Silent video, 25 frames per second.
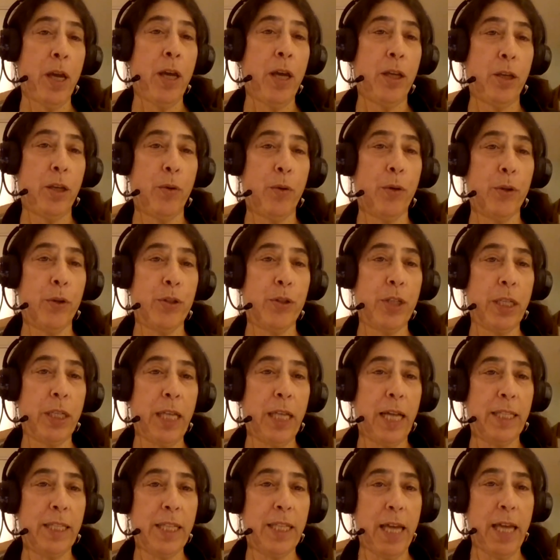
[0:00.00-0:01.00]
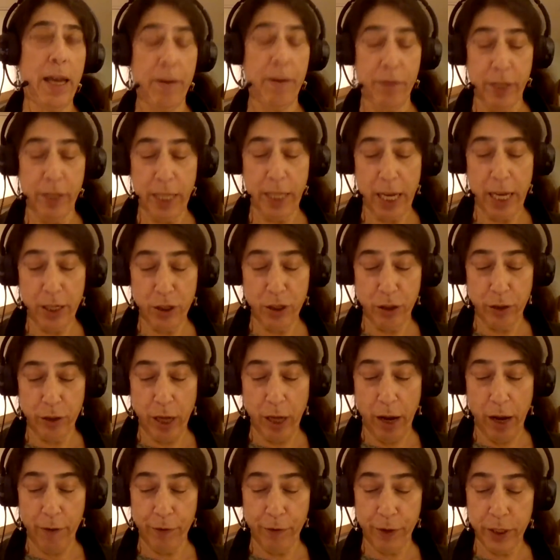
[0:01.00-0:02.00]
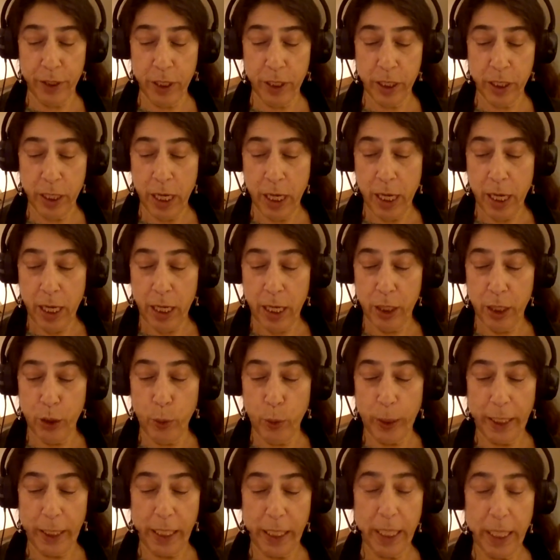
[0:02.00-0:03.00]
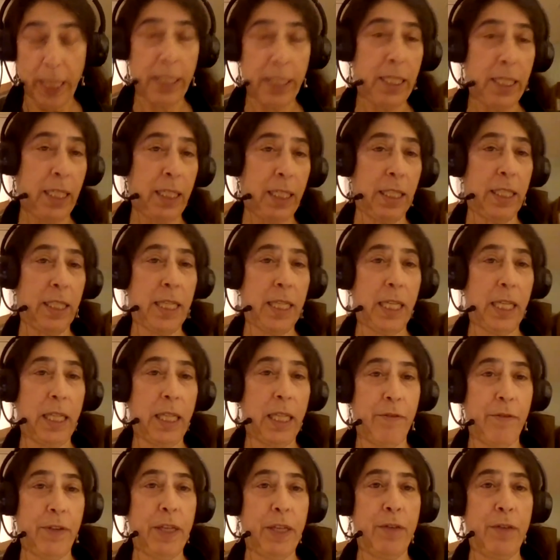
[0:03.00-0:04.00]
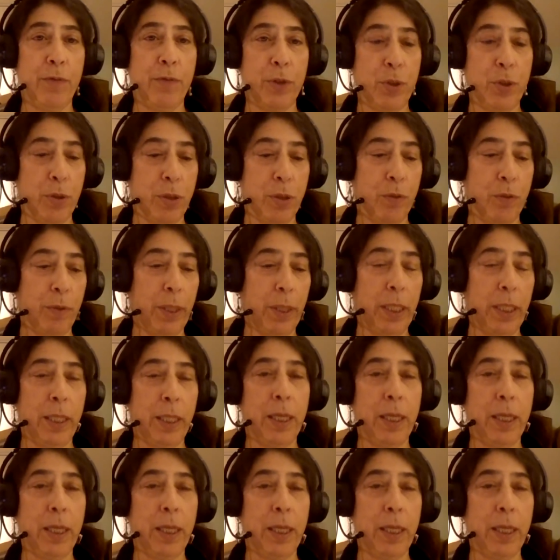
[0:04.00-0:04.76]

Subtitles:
urging not to have the national conference in 2019 in Tel Aviv, which was a really